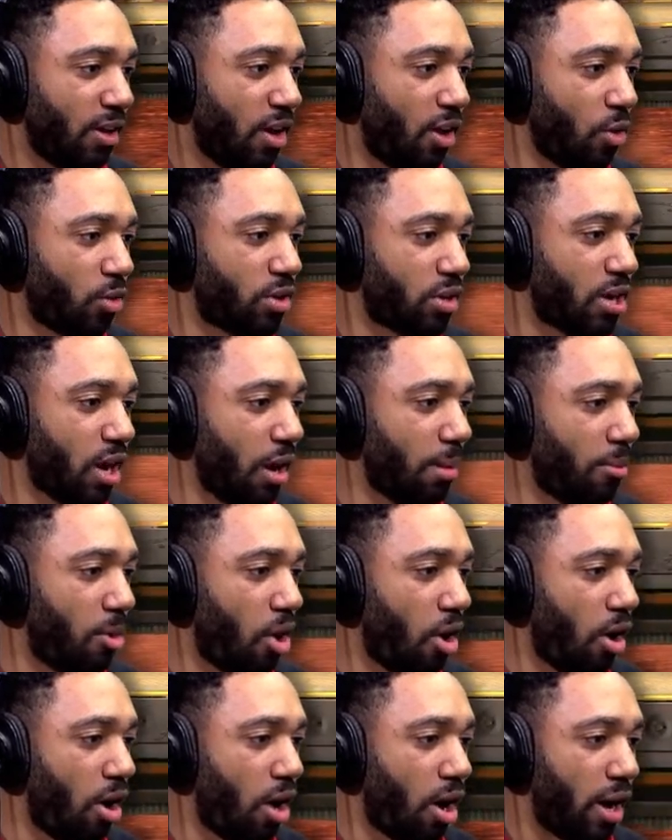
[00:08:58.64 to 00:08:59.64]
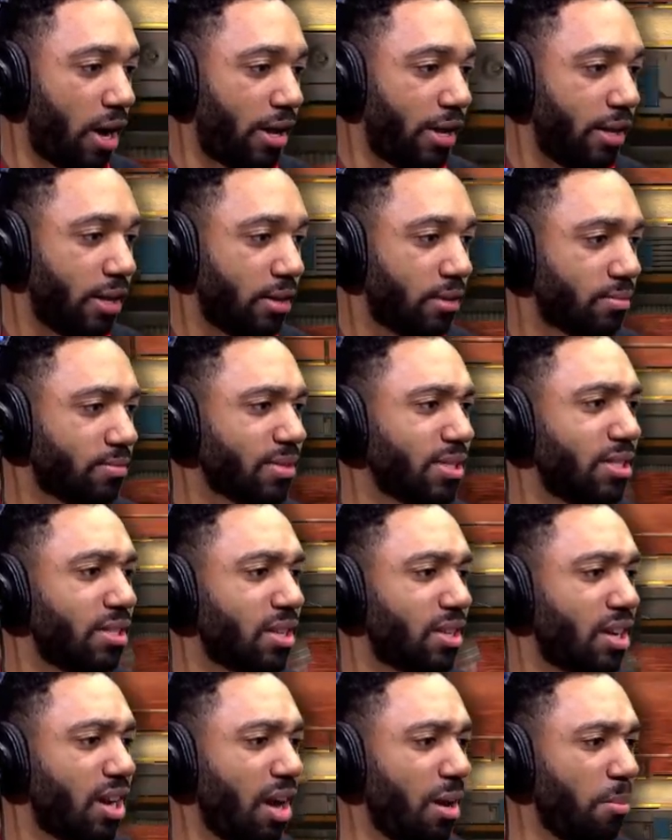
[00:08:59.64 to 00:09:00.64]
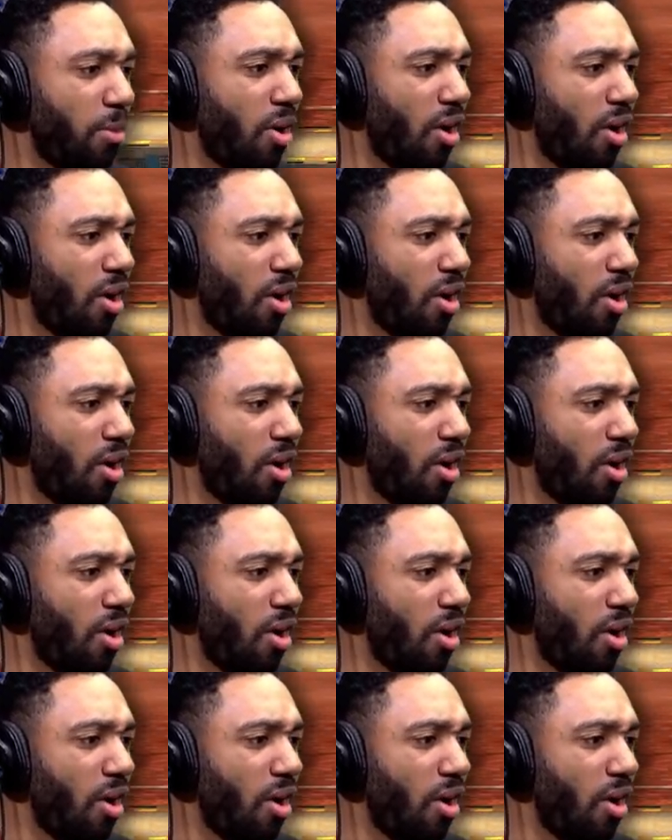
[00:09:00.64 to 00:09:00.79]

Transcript: Oh, come on. Come